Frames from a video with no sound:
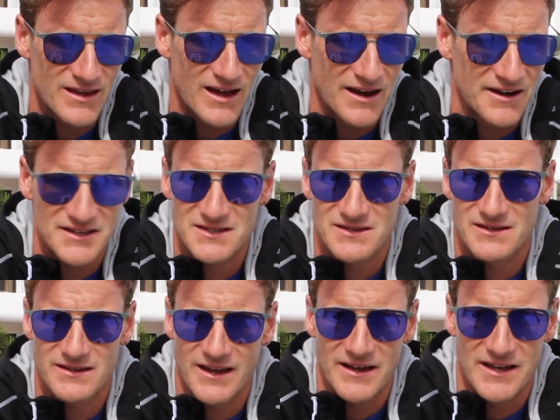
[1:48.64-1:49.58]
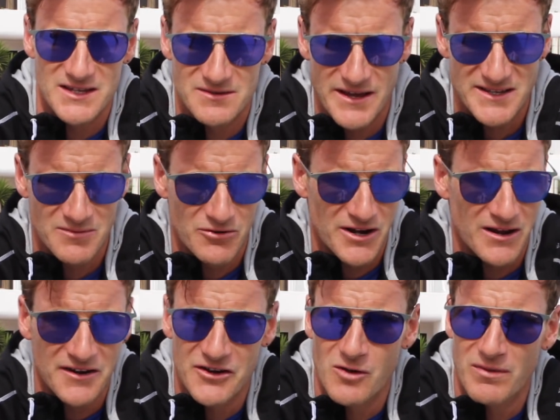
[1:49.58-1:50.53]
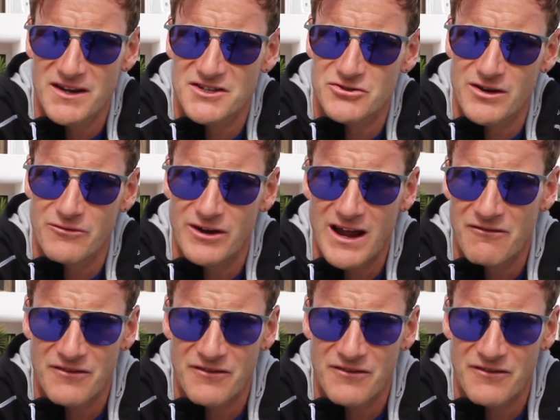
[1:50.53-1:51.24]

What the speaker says: Yeah, and it's a pretty ideal place to train really.